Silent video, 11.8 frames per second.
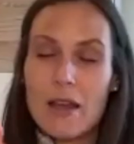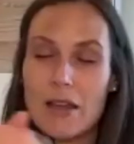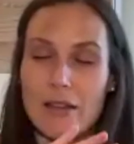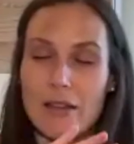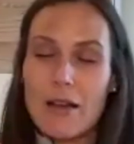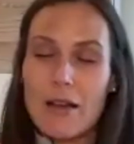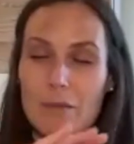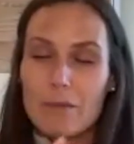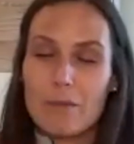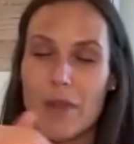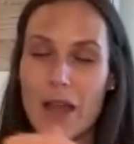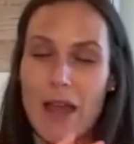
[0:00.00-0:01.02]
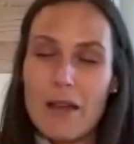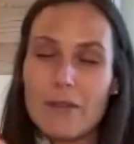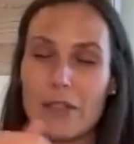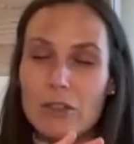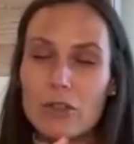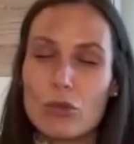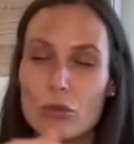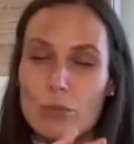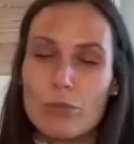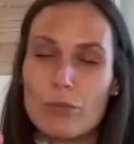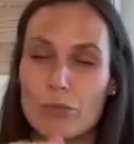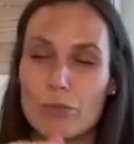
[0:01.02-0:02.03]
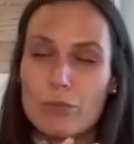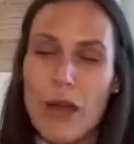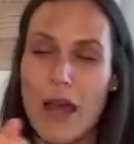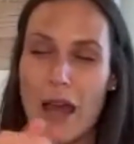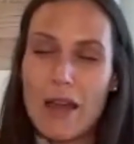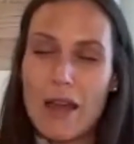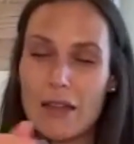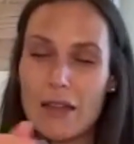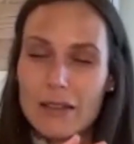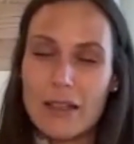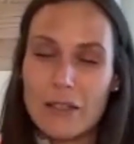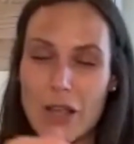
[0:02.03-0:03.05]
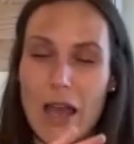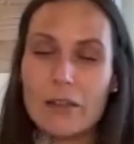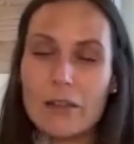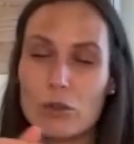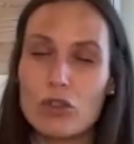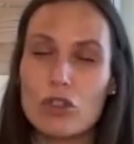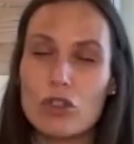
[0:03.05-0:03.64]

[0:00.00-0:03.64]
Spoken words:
yeah, having to, that you had to